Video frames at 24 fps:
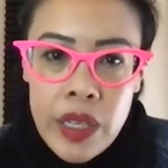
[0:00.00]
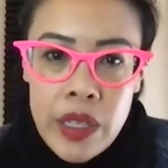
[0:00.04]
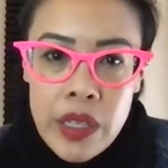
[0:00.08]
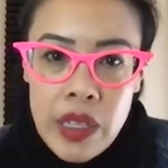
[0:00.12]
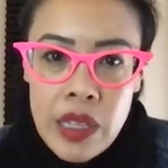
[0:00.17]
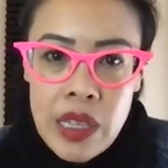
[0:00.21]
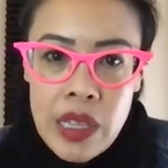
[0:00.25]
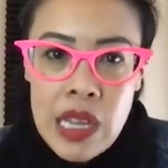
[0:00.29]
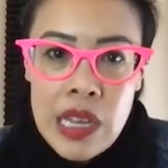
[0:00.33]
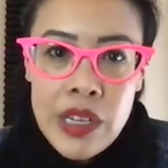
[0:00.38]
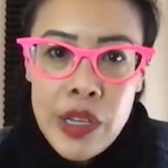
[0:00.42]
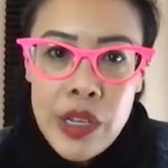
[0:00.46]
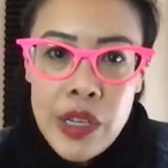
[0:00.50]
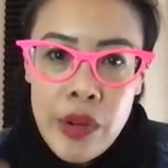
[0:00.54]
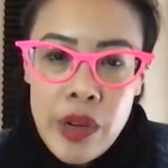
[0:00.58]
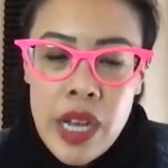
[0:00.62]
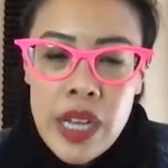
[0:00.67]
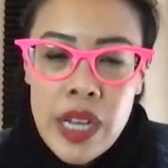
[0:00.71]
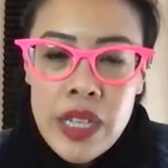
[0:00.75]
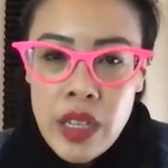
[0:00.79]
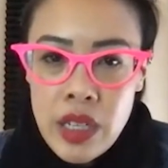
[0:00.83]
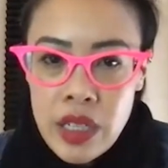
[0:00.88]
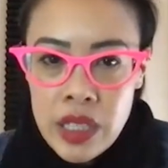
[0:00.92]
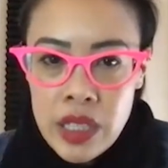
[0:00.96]
And then you and
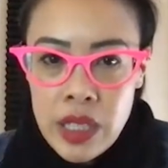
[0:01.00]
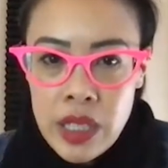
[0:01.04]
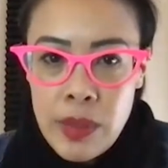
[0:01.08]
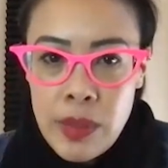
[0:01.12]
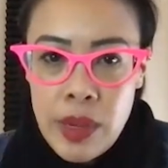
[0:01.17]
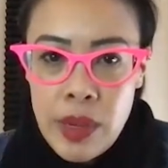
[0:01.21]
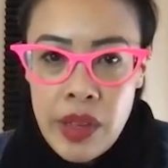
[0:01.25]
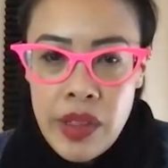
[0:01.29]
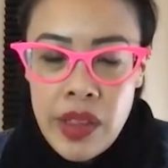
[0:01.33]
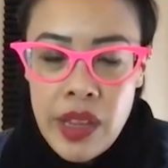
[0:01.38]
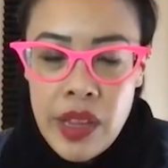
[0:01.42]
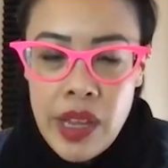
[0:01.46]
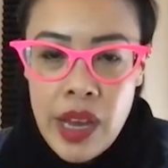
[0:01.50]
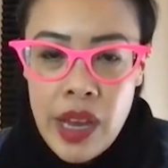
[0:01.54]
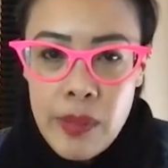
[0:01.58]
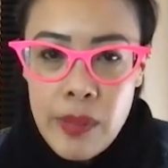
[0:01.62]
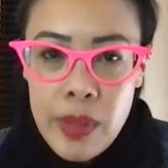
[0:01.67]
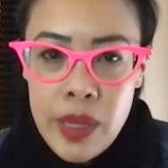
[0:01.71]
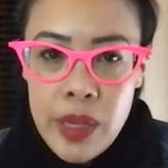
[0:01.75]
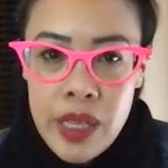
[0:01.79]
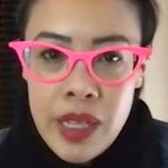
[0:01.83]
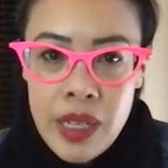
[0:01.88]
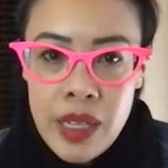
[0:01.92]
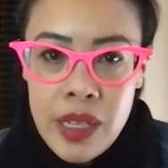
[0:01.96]
I talked about that
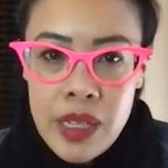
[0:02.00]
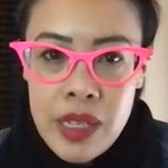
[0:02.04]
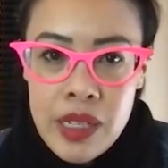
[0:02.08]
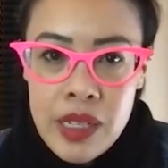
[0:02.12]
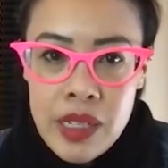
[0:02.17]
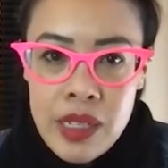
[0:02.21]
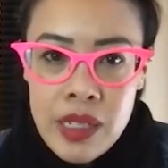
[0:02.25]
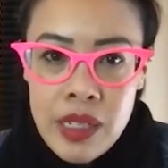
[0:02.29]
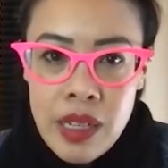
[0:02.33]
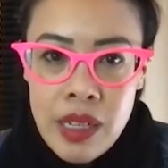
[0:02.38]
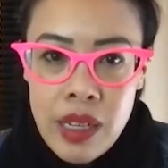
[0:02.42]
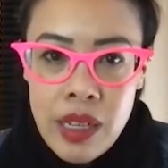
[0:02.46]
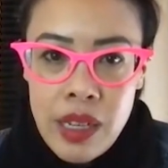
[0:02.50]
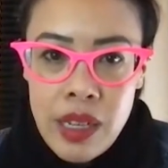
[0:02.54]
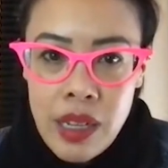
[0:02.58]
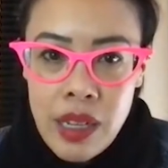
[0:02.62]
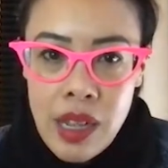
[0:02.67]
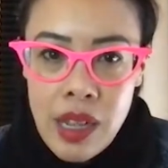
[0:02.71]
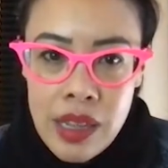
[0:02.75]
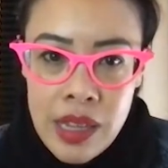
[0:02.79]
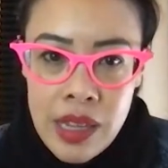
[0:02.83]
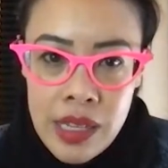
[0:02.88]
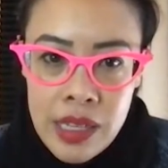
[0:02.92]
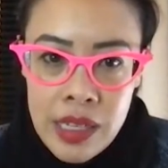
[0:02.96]
because
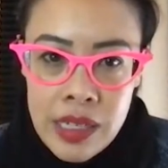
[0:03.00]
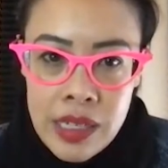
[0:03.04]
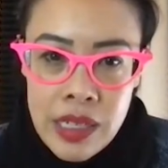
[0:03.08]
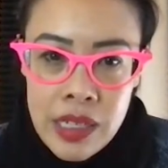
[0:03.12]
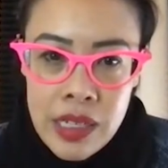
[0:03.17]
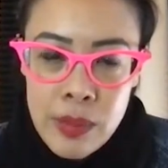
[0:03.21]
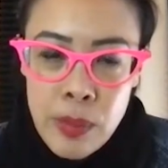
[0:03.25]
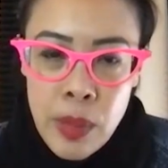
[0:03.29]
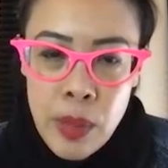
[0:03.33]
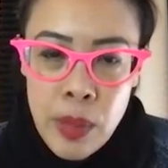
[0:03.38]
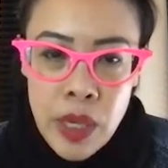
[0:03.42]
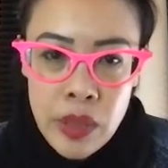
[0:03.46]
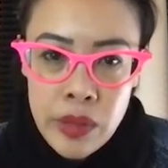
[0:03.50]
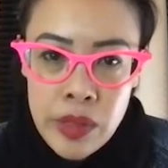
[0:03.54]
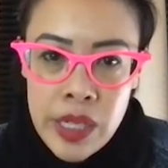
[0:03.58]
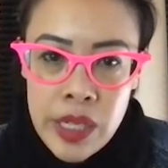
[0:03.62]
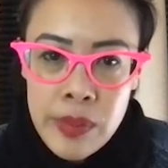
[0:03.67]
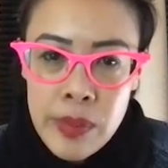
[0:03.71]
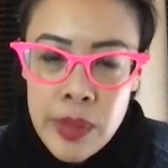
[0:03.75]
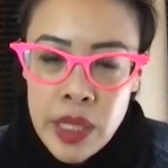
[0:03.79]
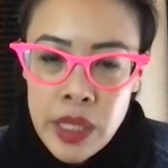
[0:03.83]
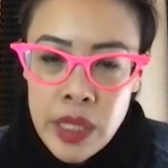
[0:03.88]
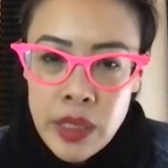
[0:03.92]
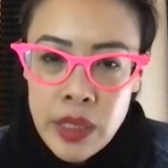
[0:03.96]
I think it does
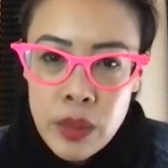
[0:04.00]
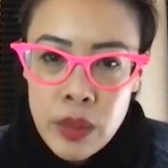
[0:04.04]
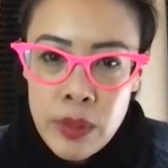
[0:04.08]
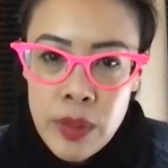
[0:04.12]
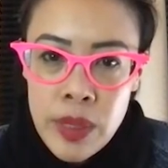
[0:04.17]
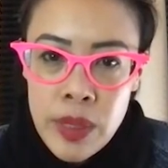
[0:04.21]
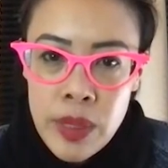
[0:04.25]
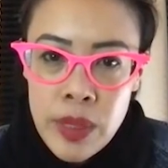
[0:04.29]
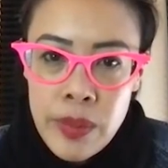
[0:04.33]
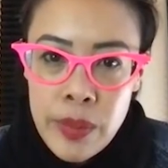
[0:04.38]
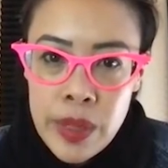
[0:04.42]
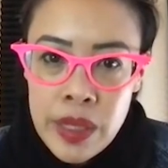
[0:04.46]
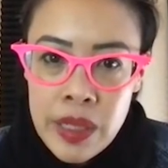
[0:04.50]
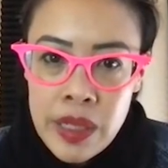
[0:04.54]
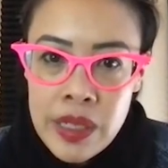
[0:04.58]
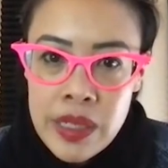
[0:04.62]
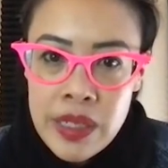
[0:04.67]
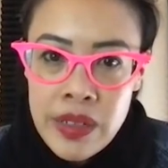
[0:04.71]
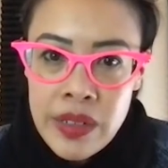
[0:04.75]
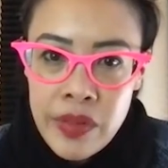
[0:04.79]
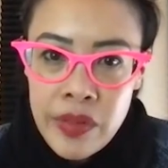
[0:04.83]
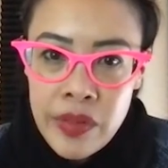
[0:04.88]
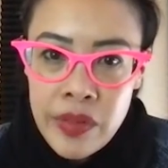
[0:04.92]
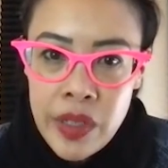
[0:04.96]
bottleneck me a little bit,
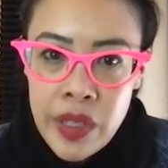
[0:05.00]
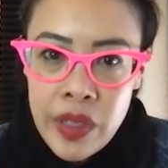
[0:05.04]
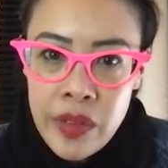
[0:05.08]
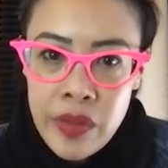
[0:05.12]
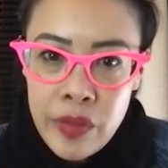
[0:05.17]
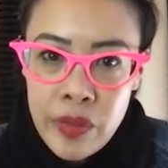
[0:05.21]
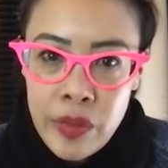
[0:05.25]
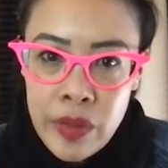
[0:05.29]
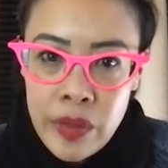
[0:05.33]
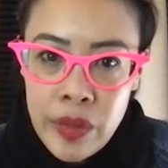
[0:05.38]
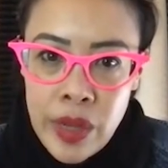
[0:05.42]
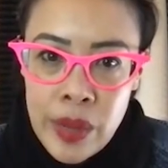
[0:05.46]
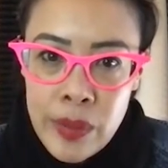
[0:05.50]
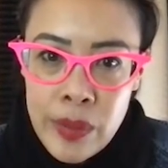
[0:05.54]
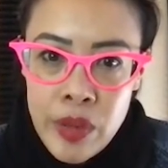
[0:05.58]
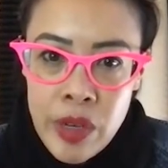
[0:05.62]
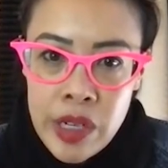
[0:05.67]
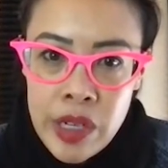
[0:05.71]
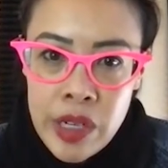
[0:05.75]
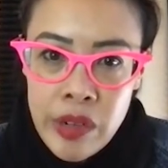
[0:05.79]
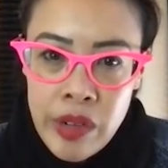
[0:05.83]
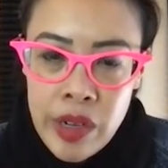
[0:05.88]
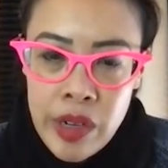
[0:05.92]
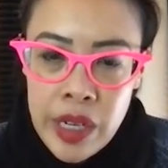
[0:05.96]
because if, if I'm
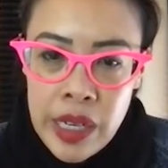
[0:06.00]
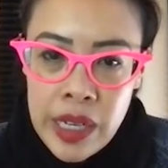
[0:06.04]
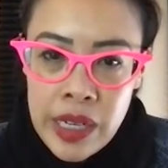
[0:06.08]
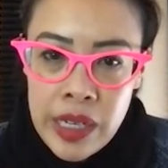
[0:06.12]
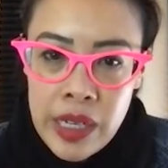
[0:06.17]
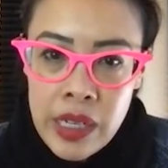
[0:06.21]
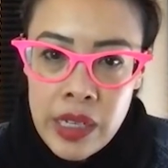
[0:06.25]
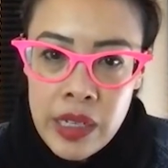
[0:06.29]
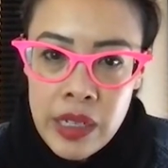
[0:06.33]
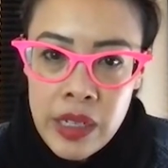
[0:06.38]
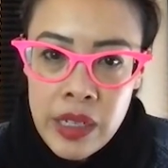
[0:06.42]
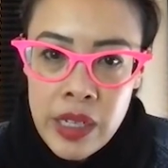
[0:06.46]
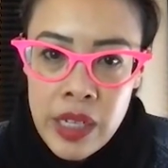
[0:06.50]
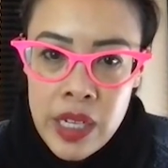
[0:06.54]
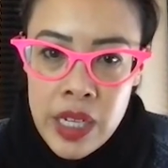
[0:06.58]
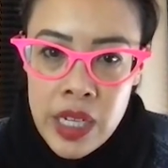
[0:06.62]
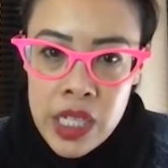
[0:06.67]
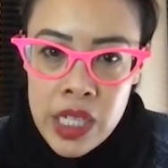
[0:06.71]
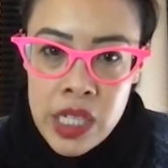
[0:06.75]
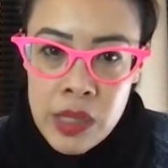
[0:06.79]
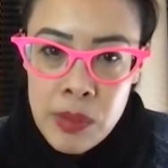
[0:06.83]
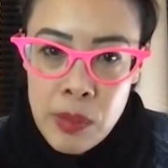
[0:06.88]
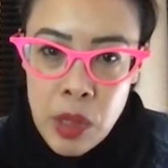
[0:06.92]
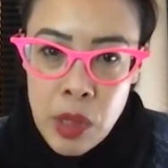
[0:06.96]
trying to create like a
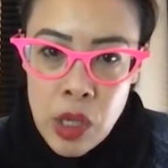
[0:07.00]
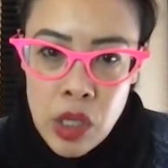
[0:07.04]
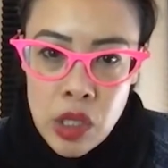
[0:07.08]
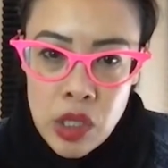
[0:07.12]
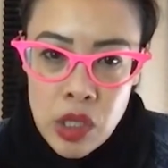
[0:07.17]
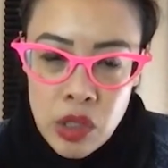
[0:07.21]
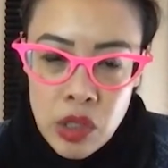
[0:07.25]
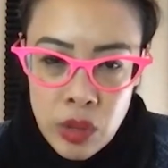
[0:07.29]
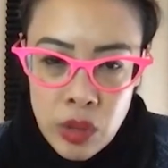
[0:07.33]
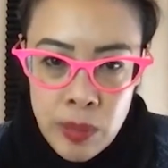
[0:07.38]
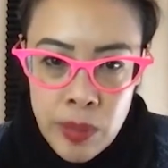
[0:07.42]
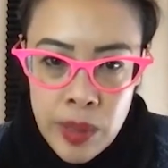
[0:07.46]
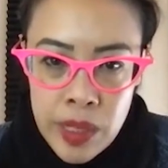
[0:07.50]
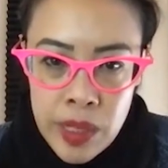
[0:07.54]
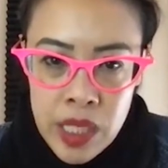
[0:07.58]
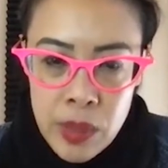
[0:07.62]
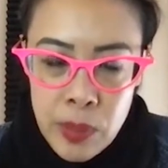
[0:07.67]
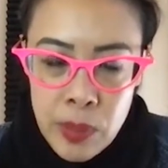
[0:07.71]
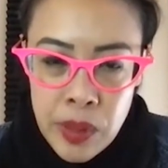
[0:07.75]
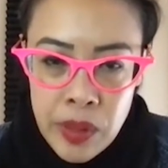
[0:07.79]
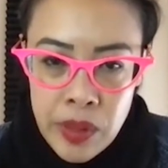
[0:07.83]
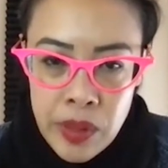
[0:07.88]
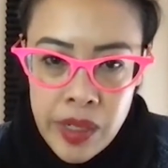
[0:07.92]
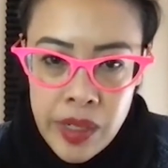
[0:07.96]
small group
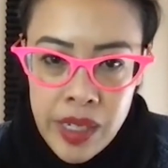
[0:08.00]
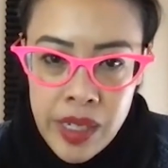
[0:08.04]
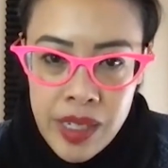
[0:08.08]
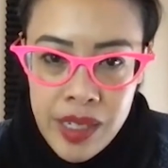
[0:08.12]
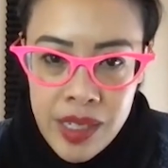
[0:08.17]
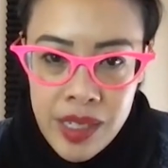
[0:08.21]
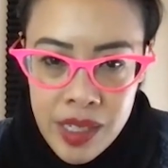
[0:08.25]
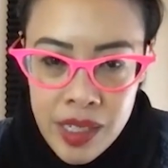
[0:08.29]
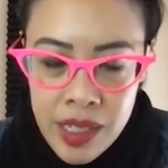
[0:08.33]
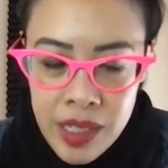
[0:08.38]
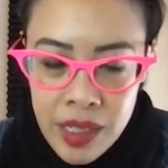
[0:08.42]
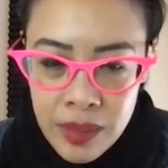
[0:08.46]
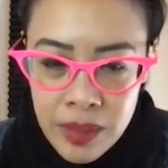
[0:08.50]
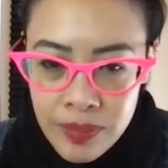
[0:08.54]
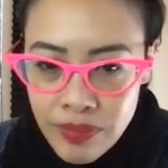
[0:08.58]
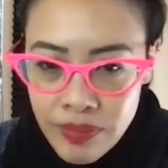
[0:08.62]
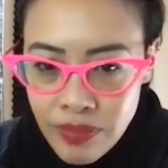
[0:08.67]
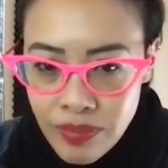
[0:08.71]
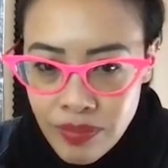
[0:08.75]
experience,